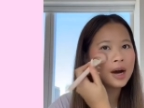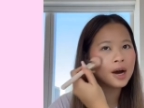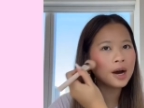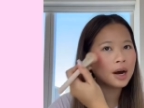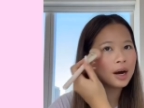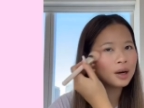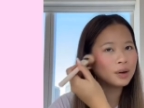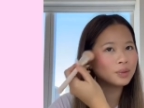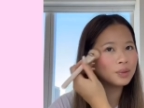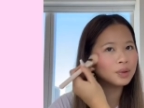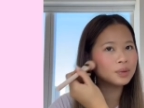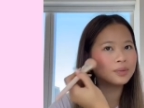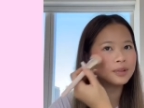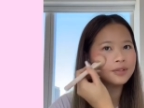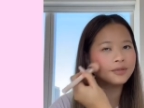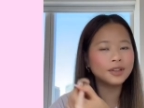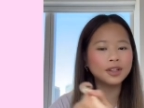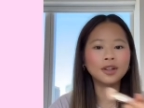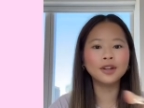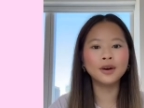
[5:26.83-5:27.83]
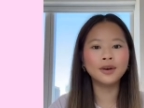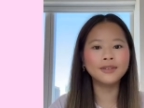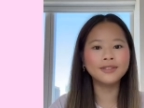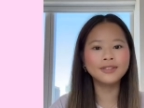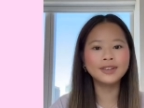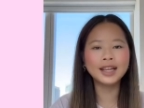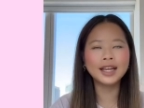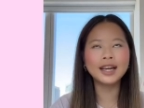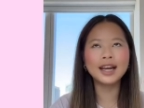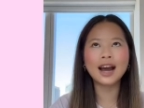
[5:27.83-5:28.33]
a room reveal,
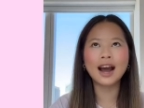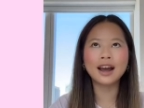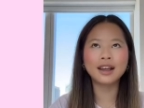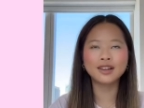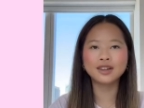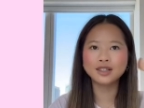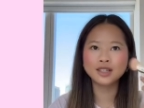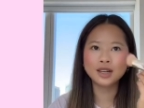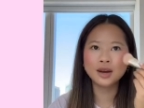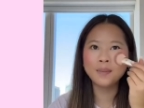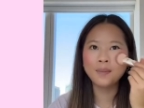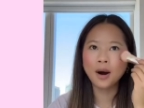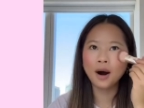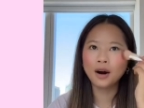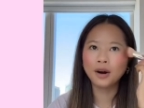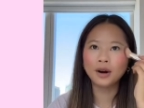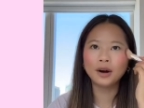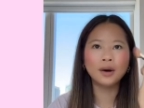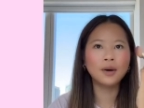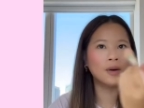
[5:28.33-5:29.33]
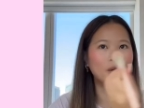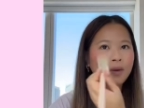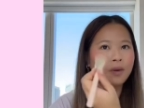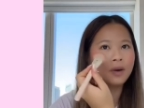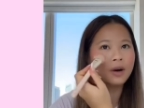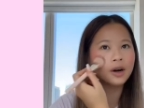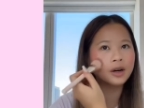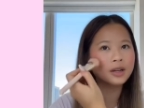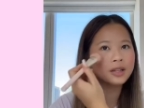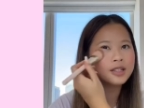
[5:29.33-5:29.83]
hopefully either tomorrow
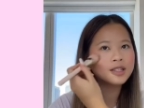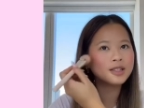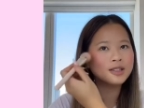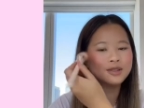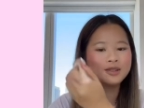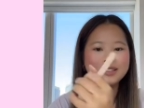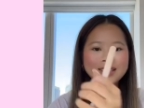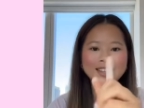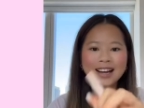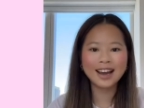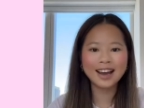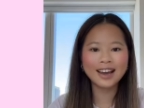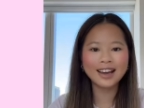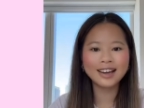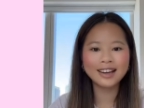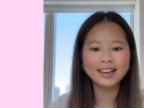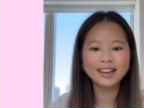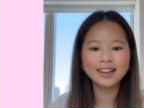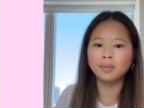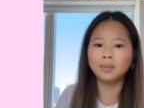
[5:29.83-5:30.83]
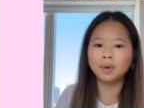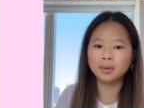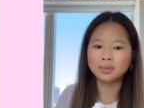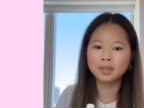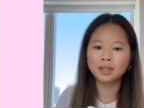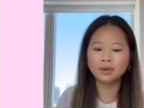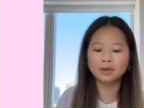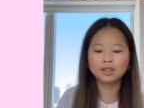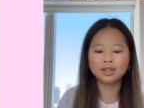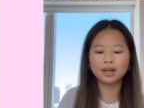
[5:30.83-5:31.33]
or Tuesday. I'm so
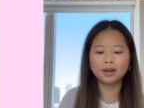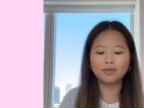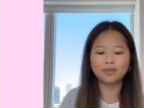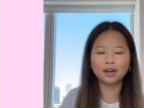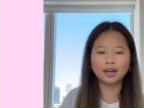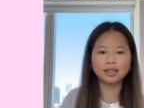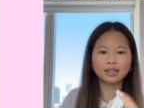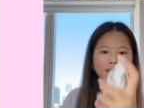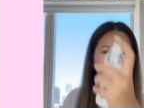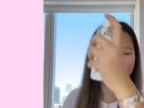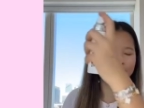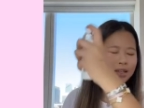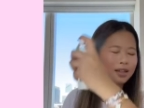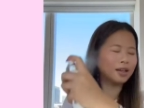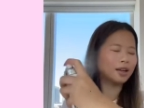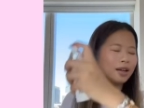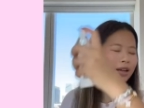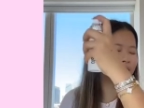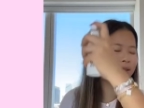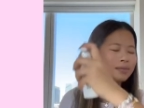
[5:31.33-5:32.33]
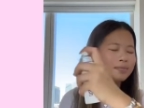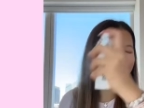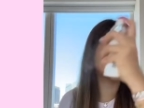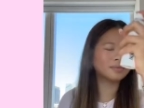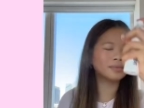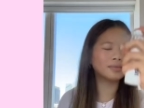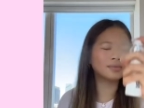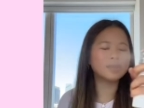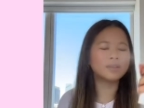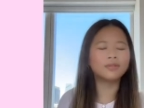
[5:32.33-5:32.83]
excited for you guys to see like
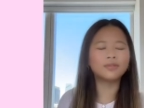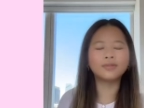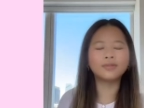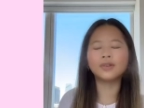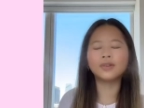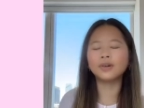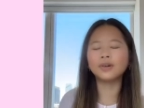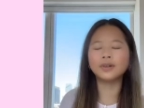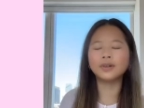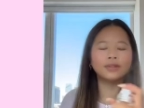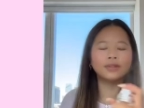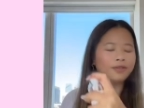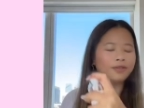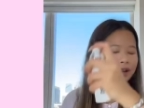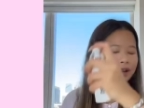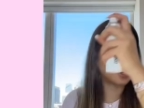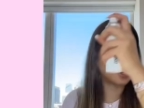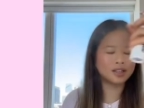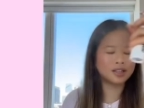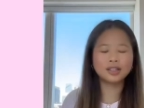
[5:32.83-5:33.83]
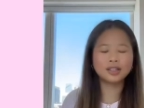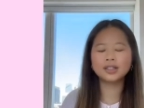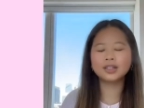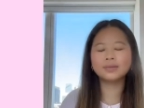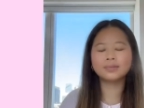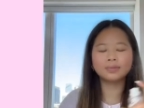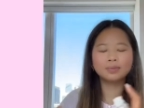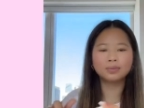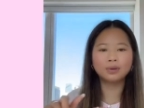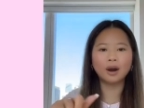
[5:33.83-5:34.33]
the full
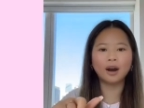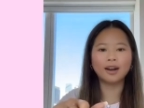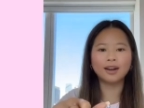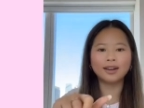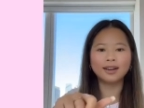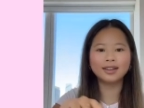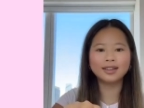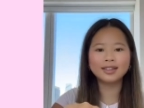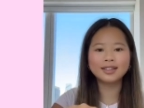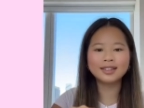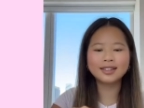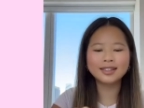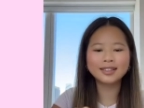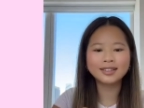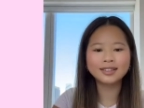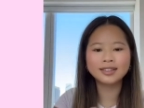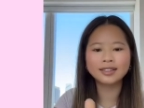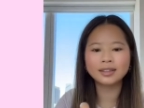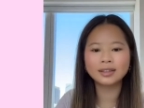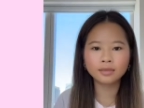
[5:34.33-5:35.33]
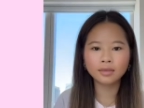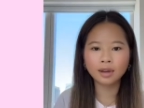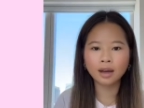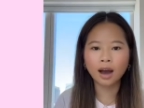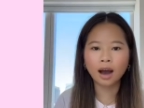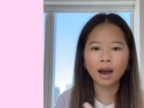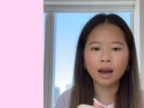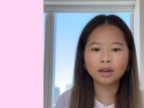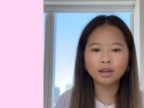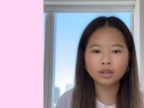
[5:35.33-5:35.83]
finished product. I
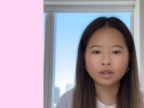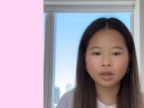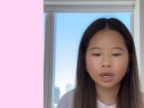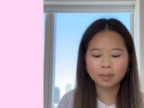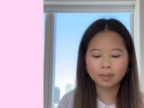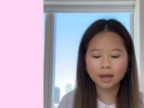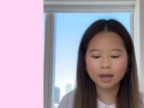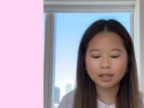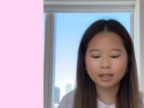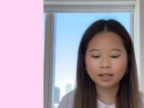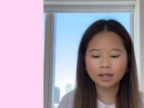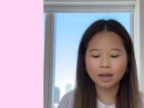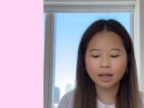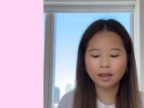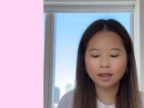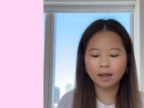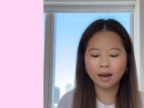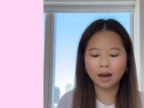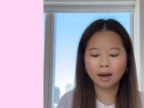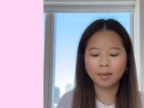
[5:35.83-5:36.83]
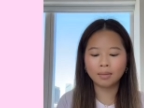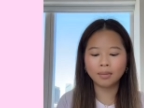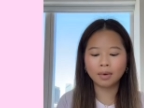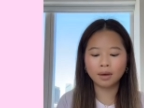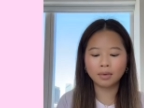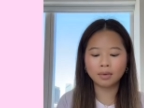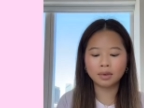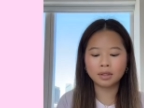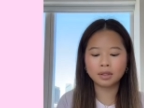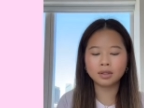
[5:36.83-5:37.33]
had a dream last night that it
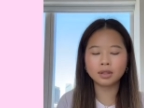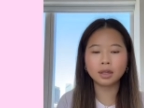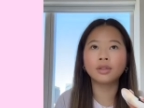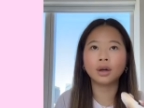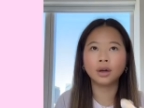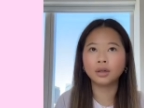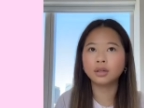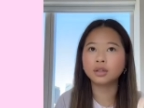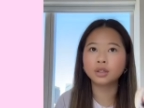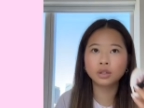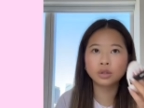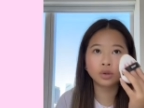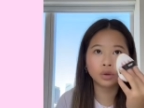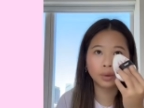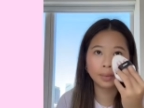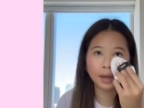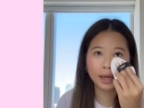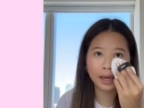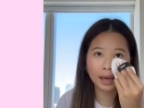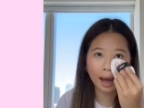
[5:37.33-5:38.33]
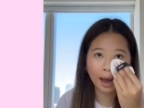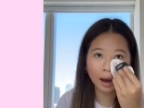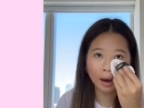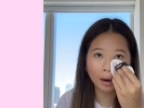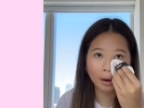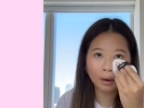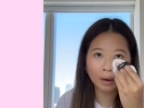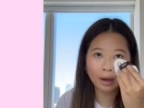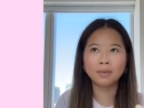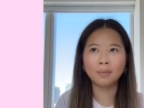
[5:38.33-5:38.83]
was thunderstorming
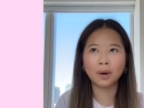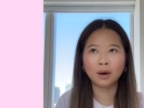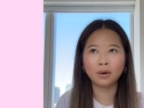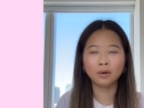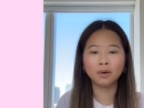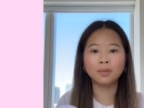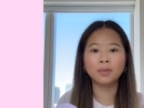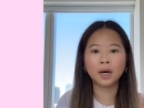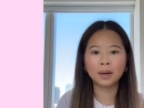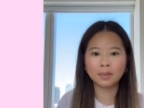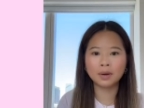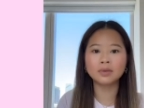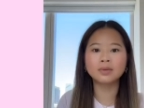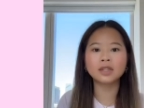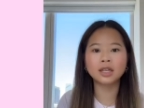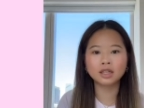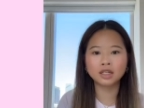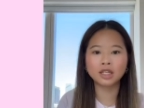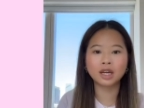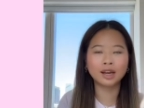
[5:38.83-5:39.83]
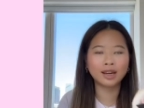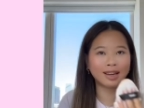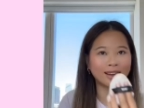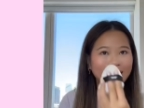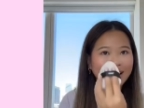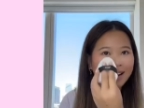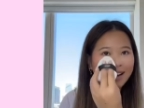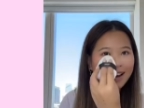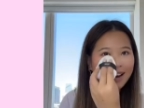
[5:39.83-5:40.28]
out. My whole apartment was like shaking.